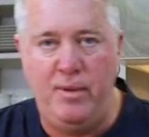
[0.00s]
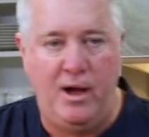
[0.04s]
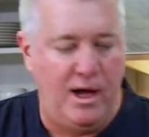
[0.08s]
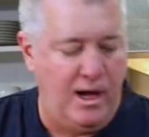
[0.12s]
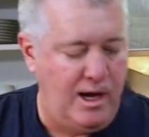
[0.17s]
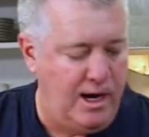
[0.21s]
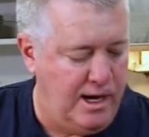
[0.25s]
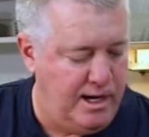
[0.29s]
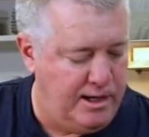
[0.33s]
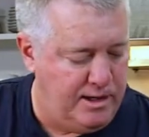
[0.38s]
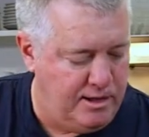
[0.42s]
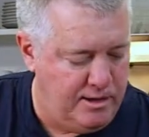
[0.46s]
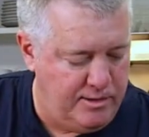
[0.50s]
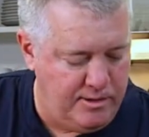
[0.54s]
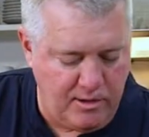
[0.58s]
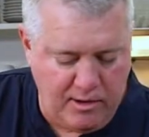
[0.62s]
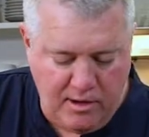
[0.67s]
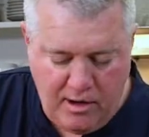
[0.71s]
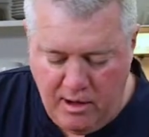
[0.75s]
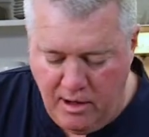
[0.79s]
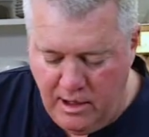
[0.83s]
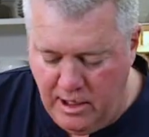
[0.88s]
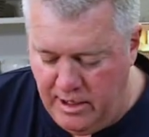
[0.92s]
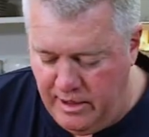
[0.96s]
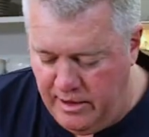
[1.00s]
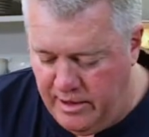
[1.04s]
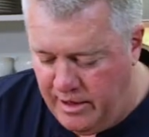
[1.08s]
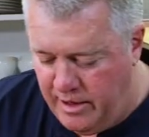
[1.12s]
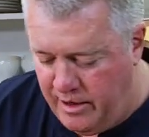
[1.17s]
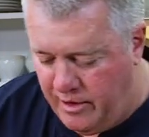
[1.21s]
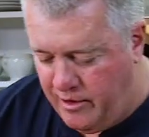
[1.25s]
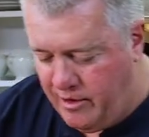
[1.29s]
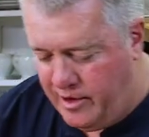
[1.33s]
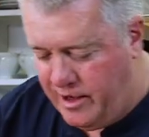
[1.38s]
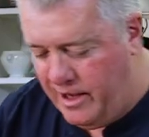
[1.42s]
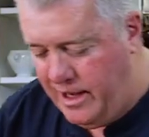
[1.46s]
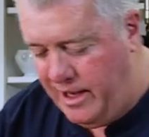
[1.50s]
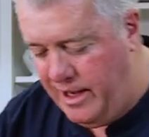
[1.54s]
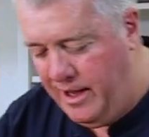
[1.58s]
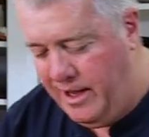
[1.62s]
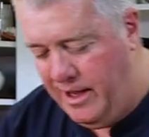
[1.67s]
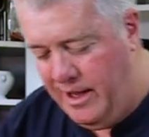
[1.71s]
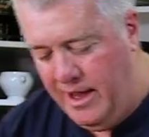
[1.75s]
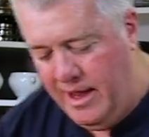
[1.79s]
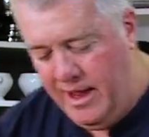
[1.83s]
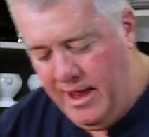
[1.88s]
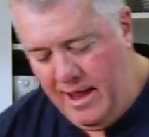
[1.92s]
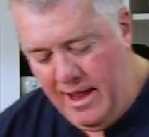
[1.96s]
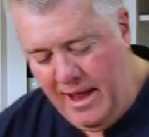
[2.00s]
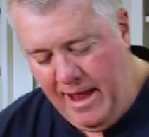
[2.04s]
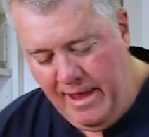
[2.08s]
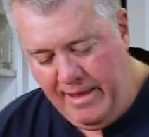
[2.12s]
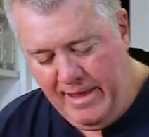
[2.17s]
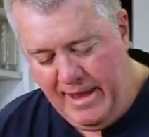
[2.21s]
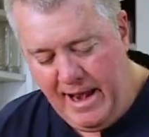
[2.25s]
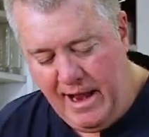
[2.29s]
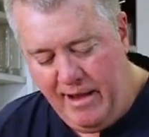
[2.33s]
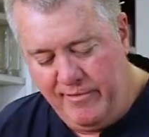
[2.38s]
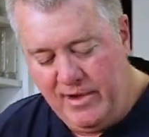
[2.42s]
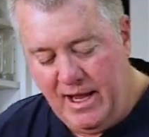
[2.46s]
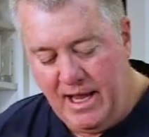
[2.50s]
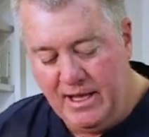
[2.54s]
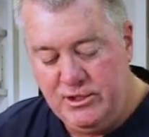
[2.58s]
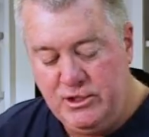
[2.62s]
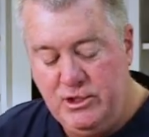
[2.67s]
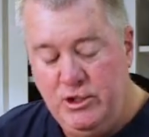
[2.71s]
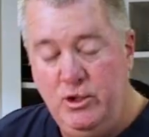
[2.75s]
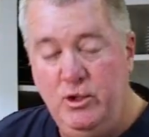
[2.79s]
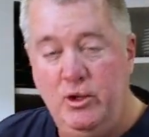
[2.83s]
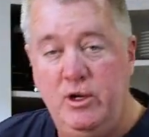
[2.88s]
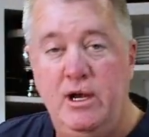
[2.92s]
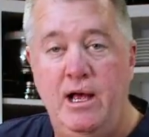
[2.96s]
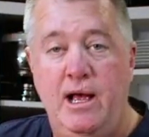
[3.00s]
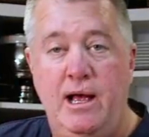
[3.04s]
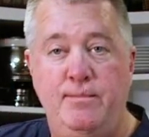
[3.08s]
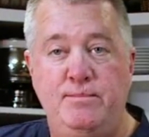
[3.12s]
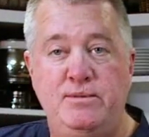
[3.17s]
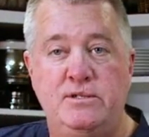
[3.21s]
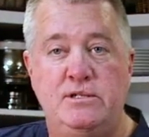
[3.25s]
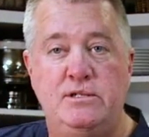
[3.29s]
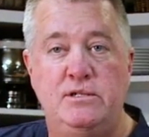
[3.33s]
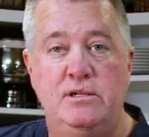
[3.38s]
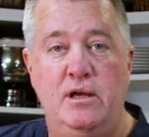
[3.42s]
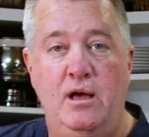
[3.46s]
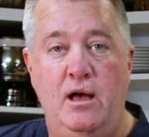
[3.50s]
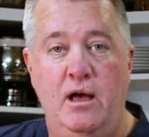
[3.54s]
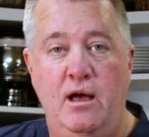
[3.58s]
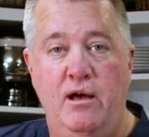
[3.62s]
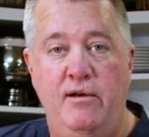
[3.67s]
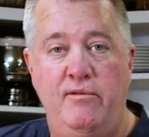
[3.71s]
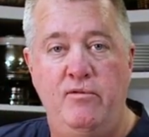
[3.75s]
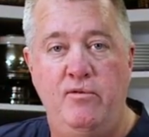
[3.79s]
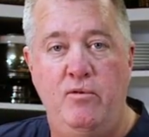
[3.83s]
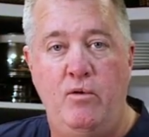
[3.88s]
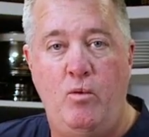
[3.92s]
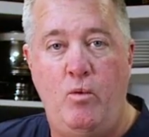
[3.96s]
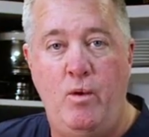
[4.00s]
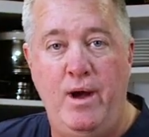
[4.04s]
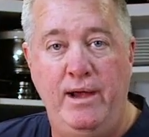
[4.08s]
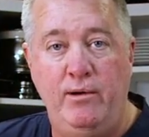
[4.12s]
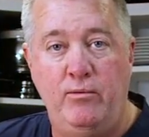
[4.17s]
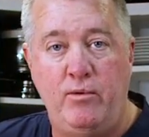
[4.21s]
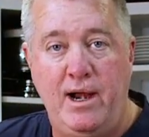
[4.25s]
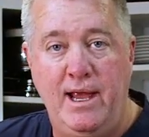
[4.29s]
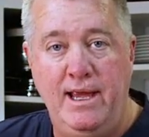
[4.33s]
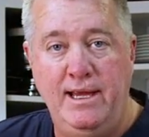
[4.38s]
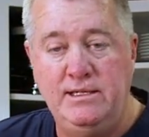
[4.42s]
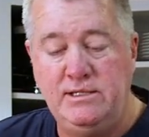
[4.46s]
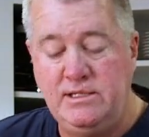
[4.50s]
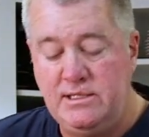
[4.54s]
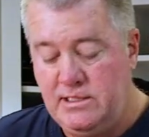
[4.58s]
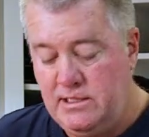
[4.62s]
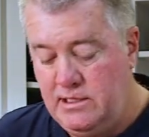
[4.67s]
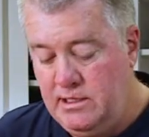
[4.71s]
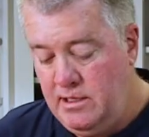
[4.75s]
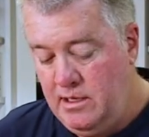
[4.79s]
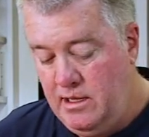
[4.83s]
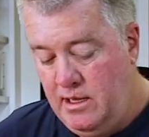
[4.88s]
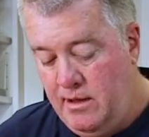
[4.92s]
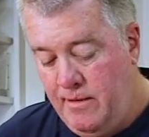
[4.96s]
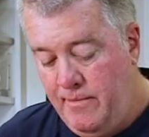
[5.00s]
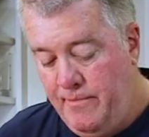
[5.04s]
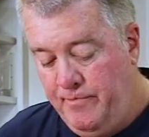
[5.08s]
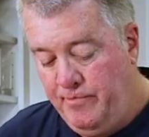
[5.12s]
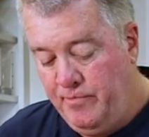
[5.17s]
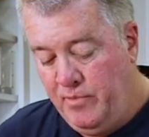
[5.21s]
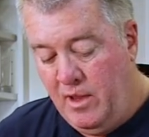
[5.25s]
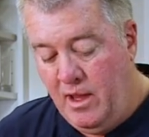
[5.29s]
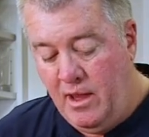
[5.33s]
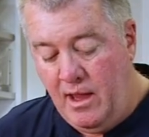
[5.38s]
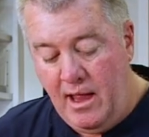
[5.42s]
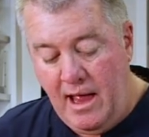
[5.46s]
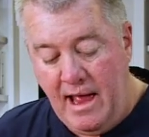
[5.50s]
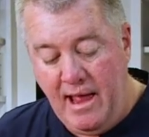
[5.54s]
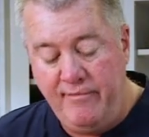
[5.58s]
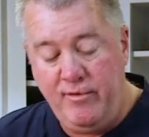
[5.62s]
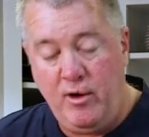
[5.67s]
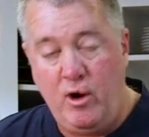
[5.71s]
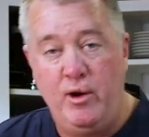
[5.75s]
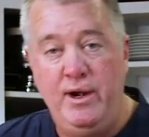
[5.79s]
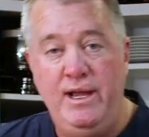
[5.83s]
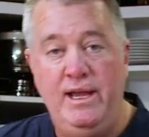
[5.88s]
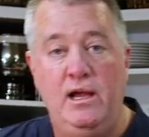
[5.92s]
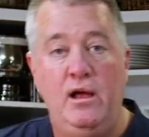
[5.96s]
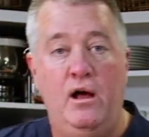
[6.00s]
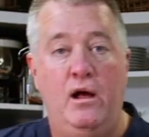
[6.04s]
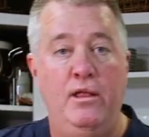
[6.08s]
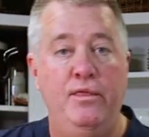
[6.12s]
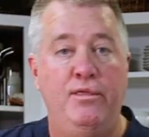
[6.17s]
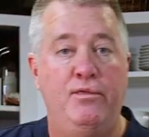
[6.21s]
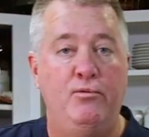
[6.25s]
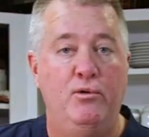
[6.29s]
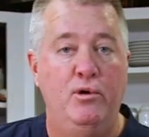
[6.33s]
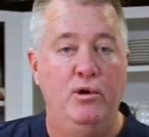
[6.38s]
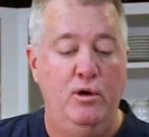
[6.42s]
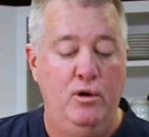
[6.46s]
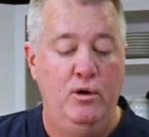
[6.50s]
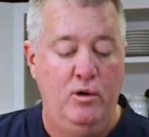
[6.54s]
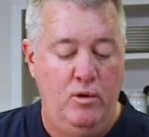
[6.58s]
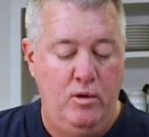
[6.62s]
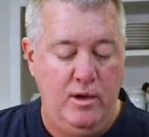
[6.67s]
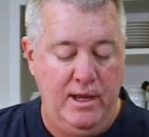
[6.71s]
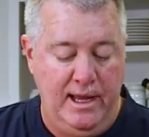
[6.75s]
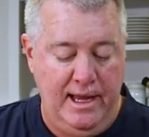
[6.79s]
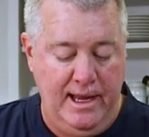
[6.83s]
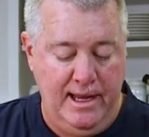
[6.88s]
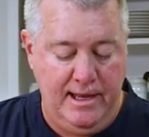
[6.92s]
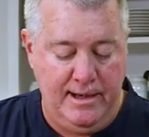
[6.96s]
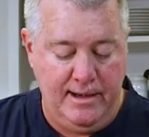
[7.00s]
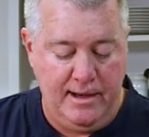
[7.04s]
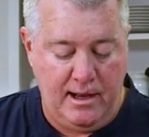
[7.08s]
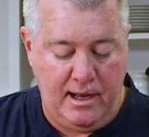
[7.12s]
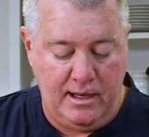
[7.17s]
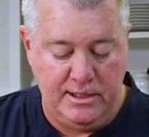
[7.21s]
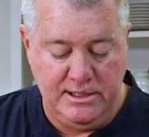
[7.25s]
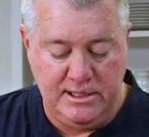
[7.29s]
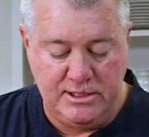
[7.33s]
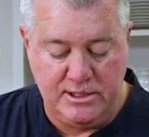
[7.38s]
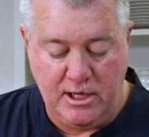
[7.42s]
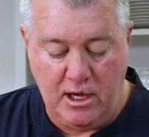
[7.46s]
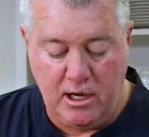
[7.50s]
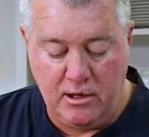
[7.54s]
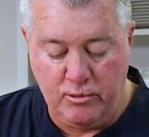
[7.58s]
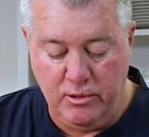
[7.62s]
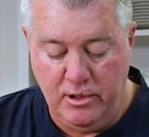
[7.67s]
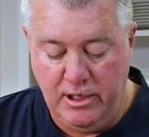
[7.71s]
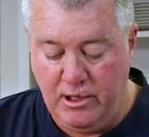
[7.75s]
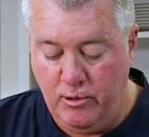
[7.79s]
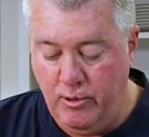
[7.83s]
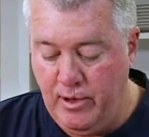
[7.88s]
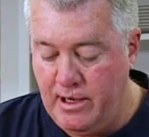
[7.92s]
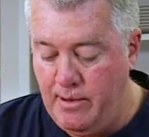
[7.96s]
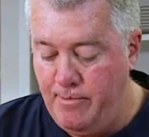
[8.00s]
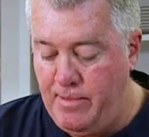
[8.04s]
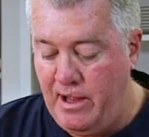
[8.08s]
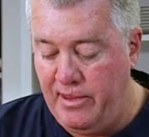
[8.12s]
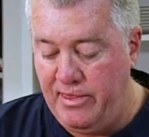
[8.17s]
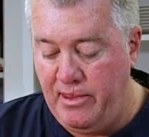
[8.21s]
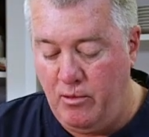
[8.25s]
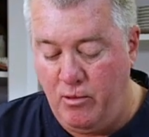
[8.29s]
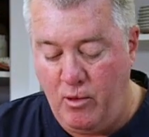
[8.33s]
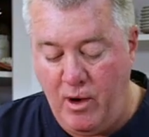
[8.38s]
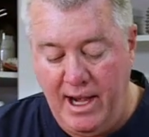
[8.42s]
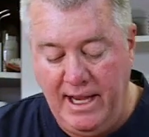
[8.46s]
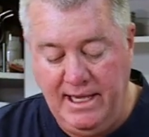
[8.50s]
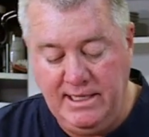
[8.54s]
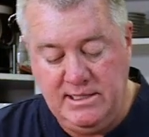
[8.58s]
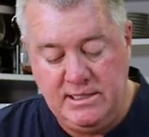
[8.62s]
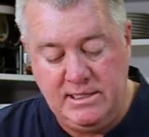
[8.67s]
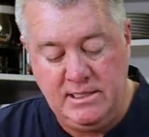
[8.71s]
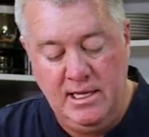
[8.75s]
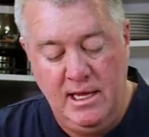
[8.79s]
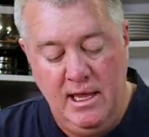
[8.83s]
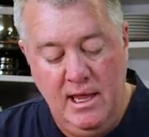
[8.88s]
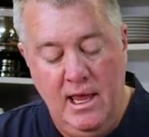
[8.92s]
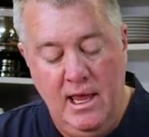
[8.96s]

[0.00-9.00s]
behind. They're all in there, okay? And then I've got 2 cups of white rice. I've already gone through, and I'll just talk really quick about the rice.